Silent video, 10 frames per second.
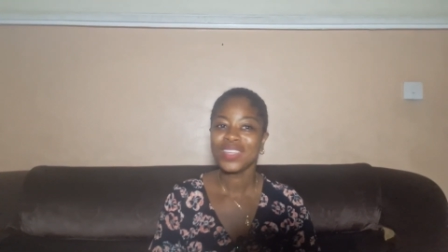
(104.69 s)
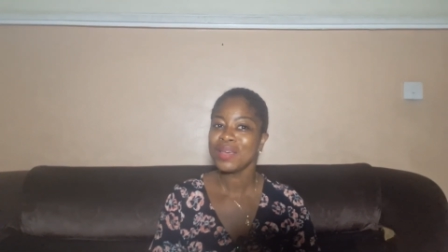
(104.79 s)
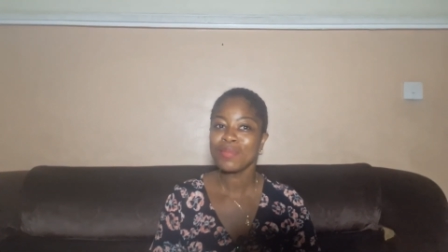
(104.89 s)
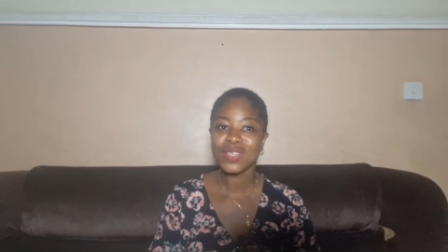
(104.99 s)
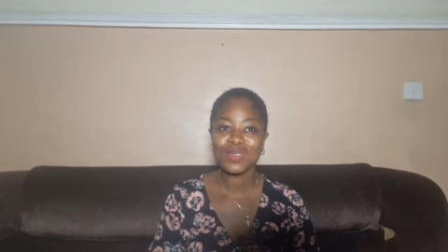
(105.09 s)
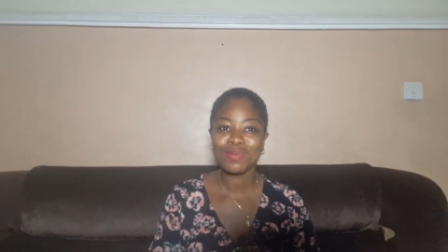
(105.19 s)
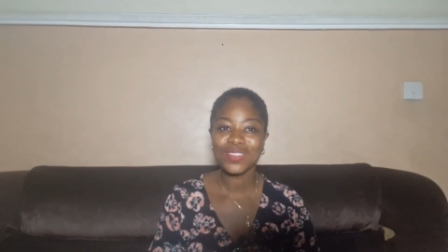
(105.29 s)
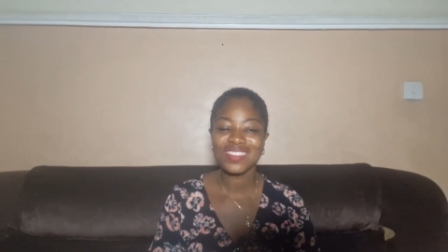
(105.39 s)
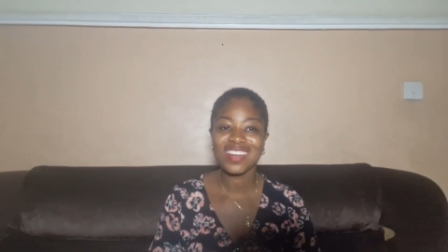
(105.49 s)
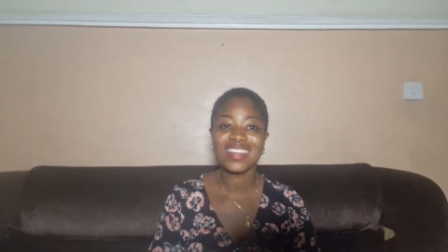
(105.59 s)
Okay, my
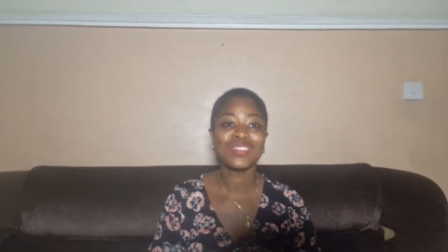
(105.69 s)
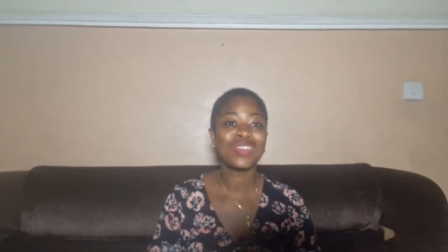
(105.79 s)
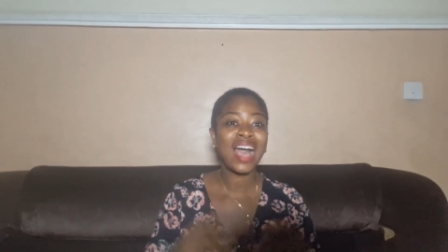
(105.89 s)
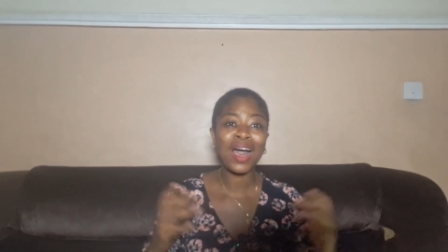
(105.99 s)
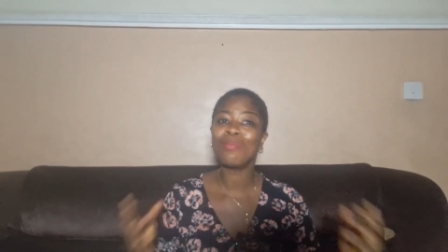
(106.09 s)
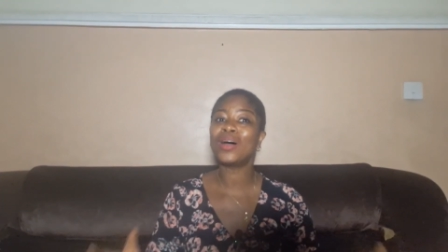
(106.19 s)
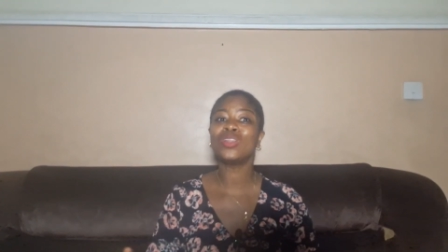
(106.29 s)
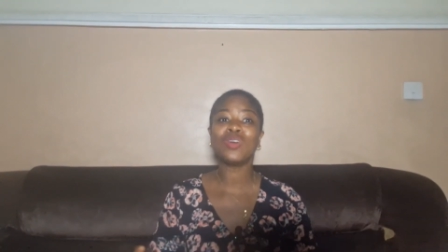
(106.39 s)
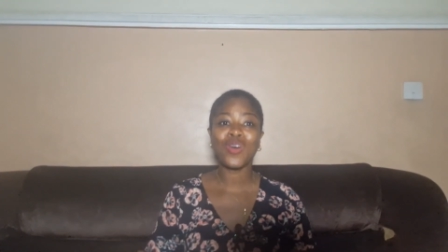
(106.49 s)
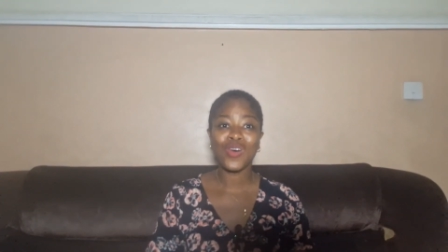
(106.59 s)
superstars, how
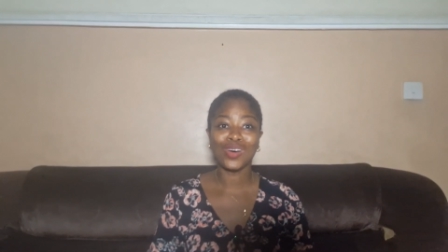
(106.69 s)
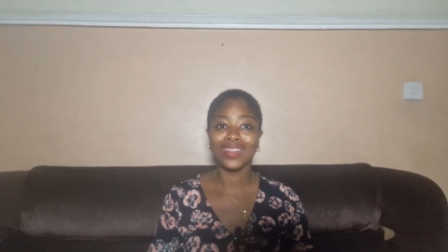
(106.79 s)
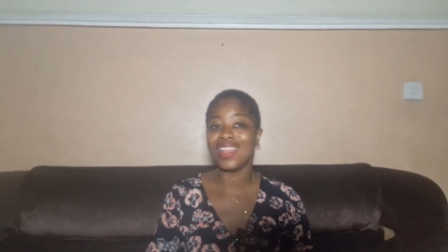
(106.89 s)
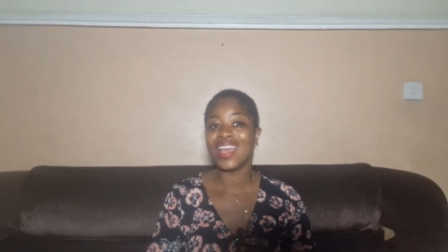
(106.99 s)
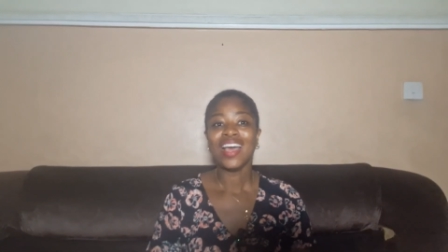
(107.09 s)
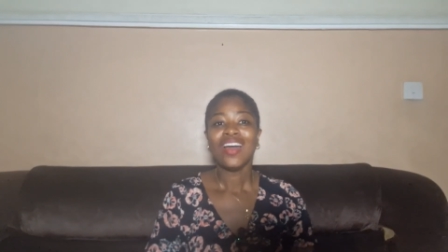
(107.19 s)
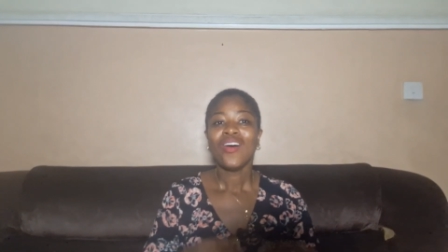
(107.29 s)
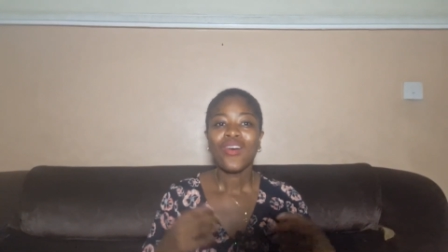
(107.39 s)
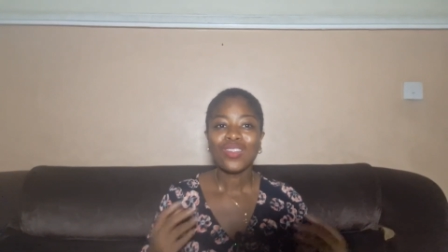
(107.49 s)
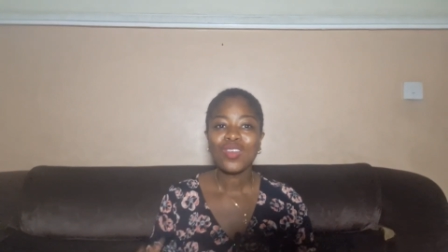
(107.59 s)
about corn?
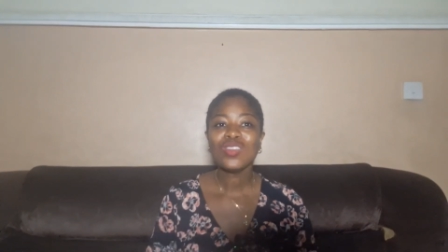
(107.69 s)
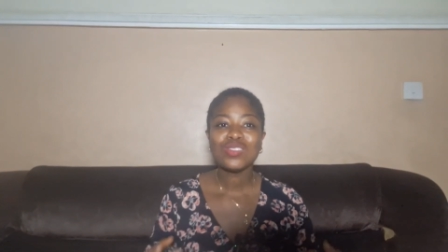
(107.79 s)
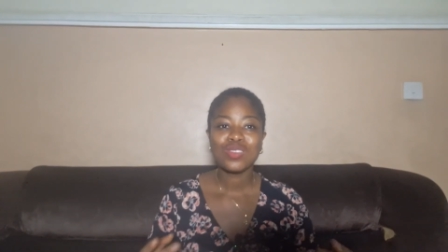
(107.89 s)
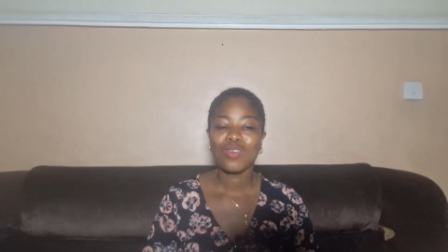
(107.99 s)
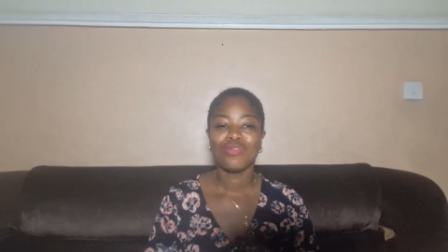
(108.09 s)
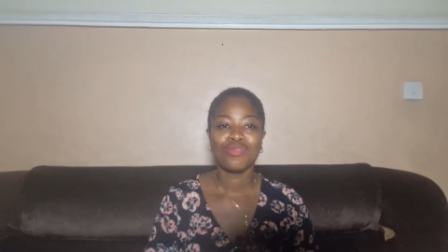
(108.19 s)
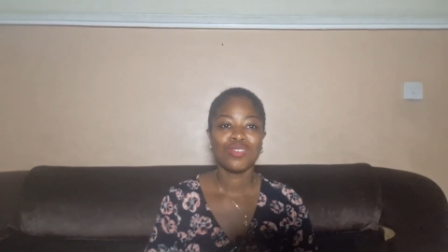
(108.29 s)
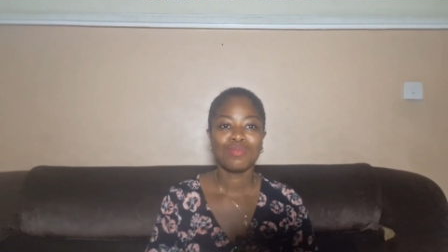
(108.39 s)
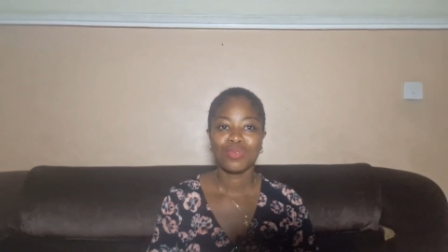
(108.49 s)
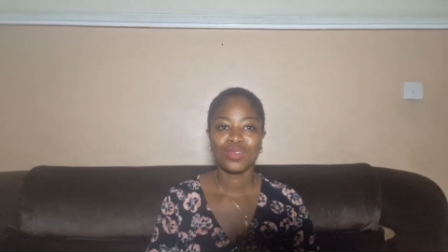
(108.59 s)
Lots of
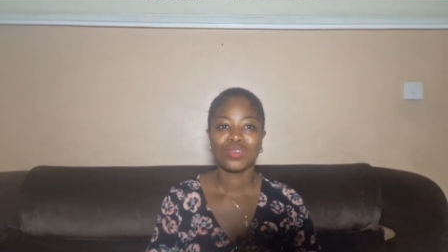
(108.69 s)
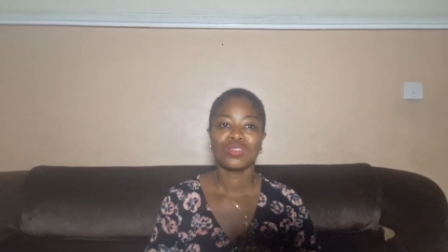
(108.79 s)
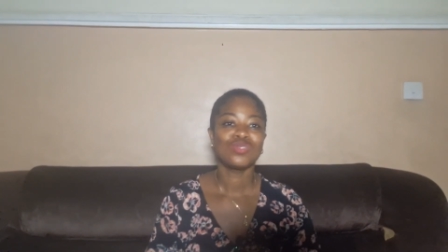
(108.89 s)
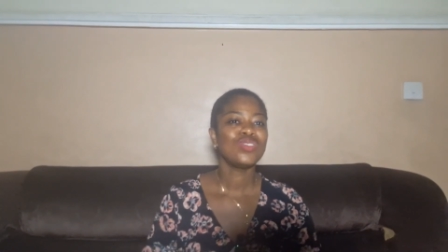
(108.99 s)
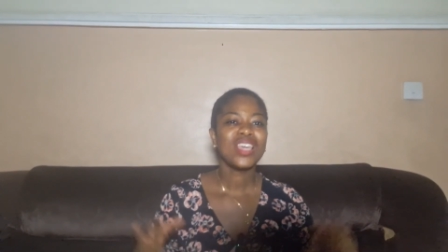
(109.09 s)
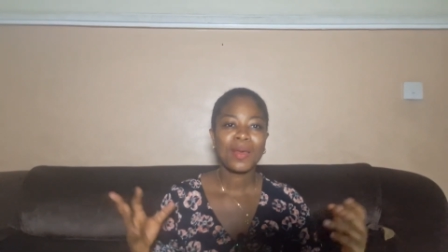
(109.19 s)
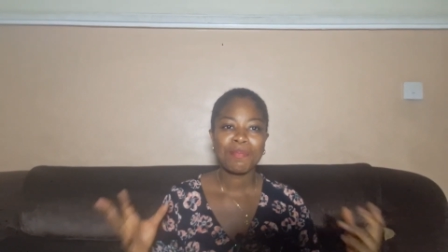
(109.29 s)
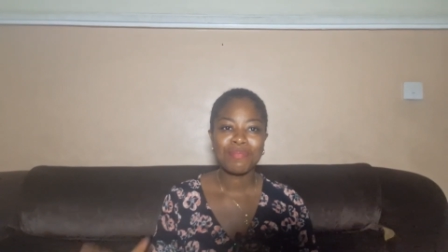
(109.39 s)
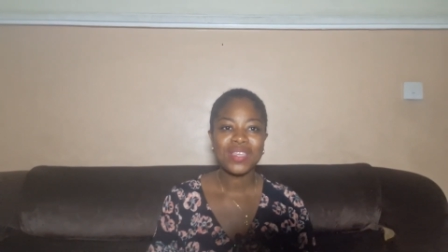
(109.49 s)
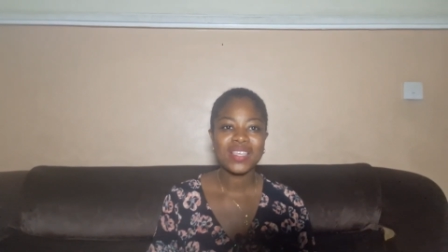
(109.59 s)
food products,
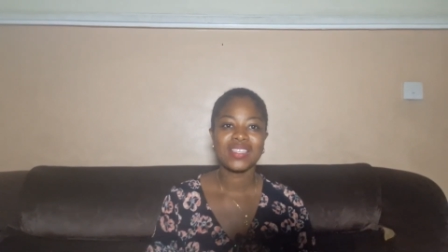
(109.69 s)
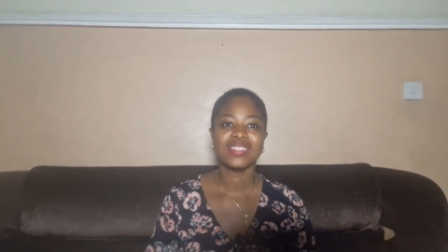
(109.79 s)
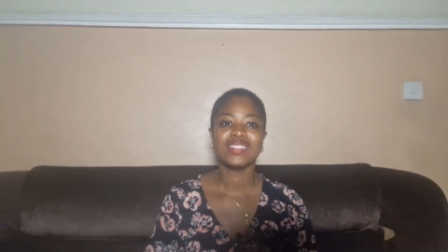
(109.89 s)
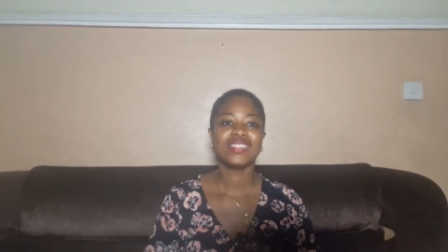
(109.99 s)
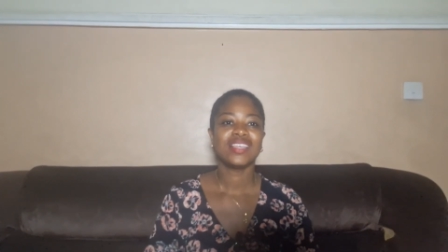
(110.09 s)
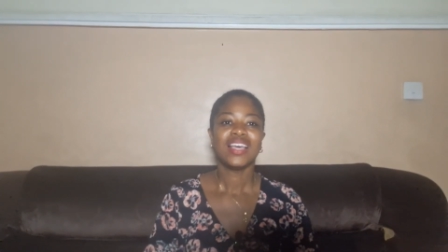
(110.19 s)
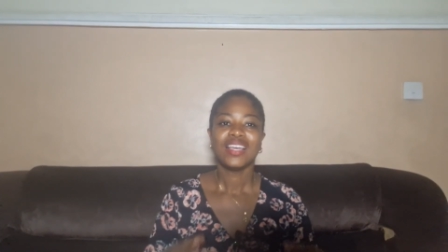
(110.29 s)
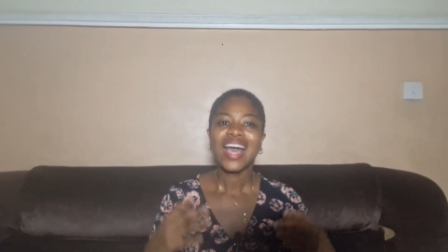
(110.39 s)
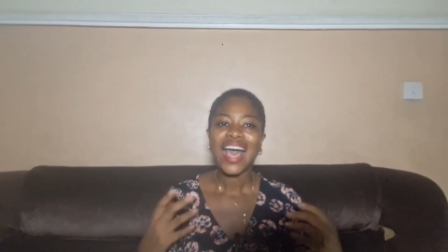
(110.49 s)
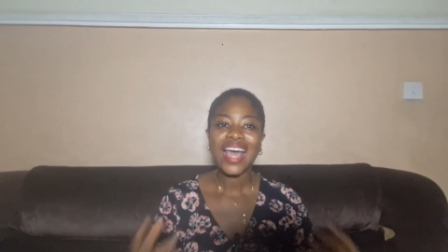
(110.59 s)
soya beans,
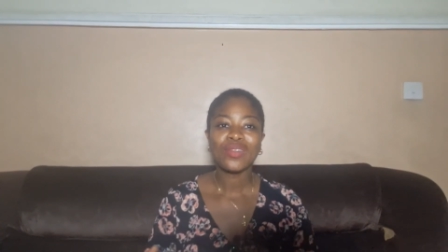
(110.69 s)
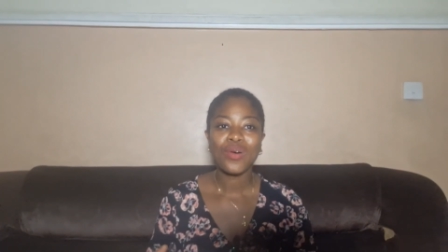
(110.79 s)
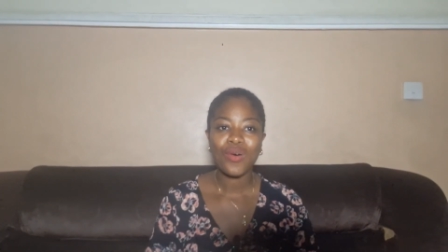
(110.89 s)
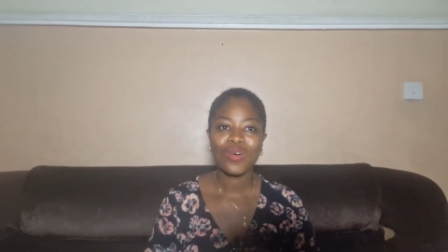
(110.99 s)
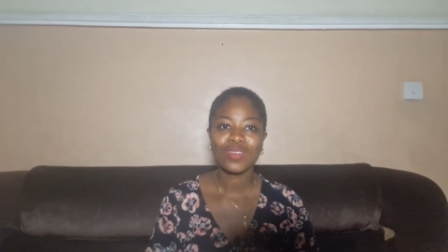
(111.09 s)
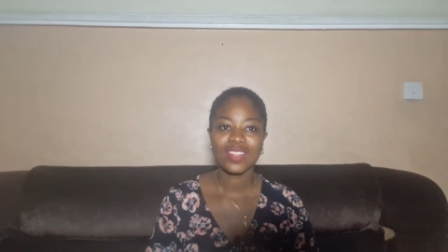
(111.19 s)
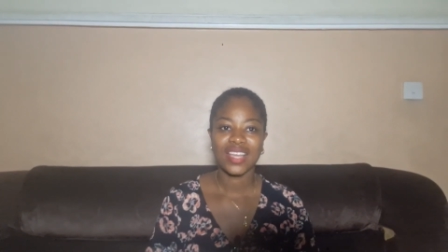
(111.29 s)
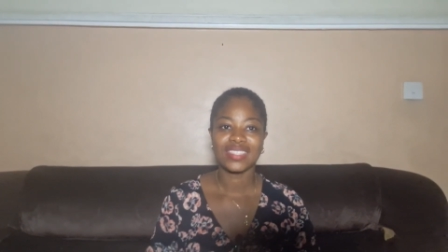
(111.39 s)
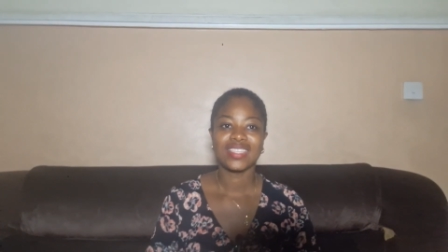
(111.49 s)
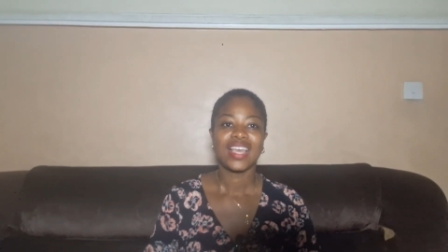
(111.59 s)
and all
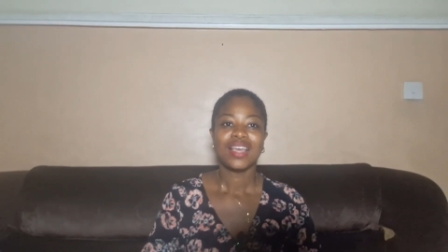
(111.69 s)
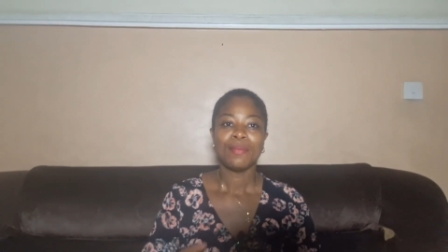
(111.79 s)
that.